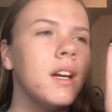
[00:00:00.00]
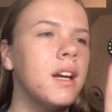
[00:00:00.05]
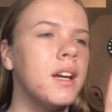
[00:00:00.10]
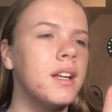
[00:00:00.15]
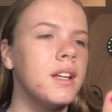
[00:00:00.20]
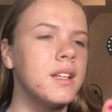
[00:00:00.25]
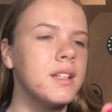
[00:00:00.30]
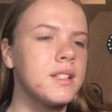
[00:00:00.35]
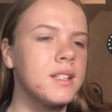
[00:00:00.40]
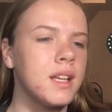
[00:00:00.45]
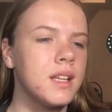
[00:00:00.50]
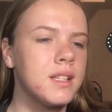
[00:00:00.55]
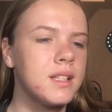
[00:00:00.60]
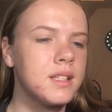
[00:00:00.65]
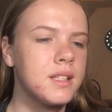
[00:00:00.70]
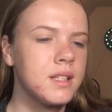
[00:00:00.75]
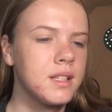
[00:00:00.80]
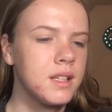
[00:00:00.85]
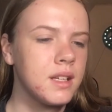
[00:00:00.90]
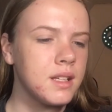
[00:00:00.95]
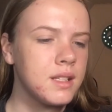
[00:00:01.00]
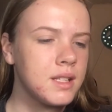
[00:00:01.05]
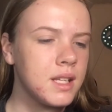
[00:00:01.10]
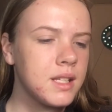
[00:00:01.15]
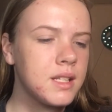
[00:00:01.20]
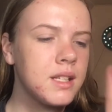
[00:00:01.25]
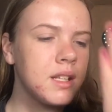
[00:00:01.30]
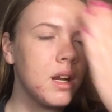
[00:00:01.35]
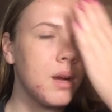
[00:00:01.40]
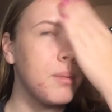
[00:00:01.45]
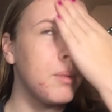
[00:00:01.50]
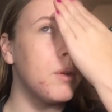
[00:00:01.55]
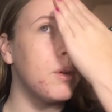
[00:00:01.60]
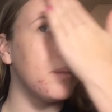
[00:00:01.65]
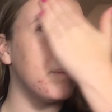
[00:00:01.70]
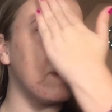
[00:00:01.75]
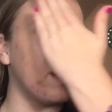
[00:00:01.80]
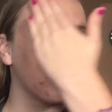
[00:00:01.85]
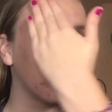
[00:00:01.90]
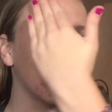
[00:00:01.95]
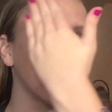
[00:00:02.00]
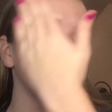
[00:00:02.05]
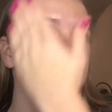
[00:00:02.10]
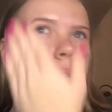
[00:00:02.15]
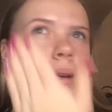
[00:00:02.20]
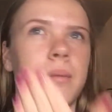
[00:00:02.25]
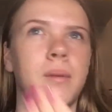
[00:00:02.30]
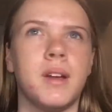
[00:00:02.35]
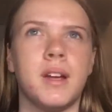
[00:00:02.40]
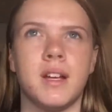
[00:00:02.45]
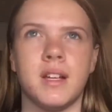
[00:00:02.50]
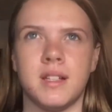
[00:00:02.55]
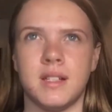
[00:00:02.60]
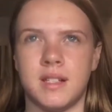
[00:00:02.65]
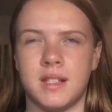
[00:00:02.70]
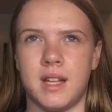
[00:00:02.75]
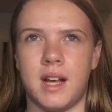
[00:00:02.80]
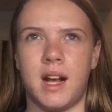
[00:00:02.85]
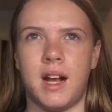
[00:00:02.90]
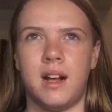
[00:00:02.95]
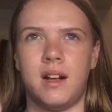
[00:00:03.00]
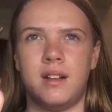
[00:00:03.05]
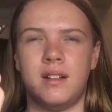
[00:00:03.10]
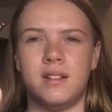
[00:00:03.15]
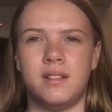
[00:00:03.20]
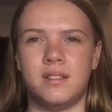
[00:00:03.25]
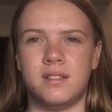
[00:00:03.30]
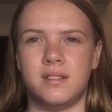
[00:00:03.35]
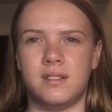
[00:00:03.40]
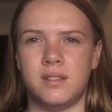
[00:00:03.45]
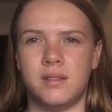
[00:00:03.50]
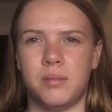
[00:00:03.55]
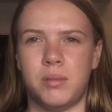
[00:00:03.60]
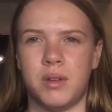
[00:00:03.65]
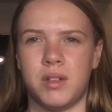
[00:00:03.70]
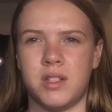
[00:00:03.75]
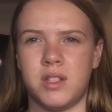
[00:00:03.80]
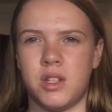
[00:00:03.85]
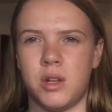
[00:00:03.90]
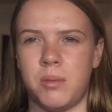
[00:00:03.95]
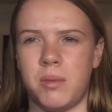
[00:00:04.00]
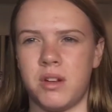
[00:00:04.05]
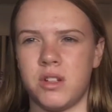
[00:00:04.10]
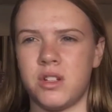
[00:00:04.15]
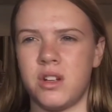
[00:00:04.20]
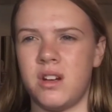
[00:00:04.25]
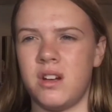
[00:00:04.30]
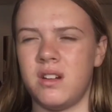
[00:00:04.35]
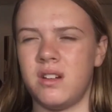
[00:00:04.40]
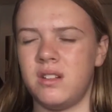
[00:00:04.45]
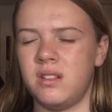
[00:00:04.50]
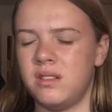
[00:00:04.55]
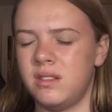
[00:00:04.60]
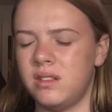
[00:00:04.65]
And it says to not pull it back all the way because that puts too much on.